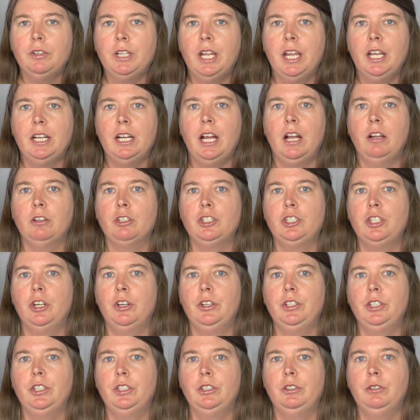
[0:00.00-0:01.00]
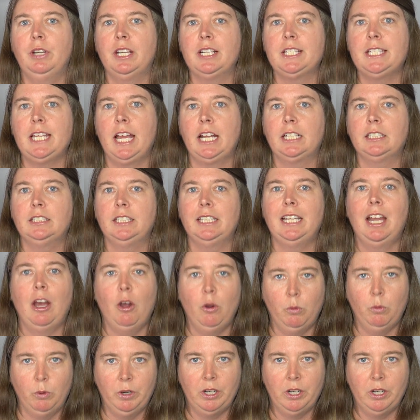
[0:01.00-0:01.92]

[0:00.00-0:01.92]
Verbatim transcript: and I'll show you exactly how it